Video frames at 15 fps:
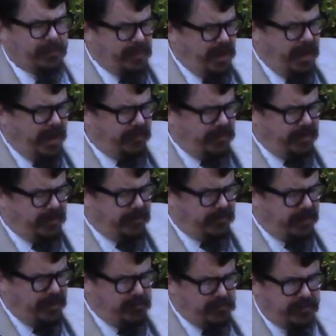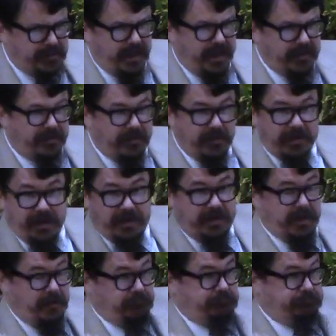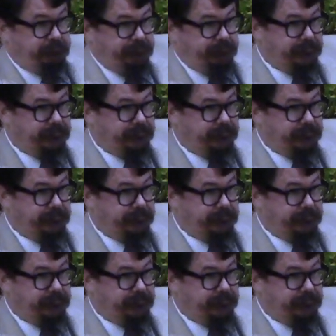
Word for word: And then, in some sense, you can end up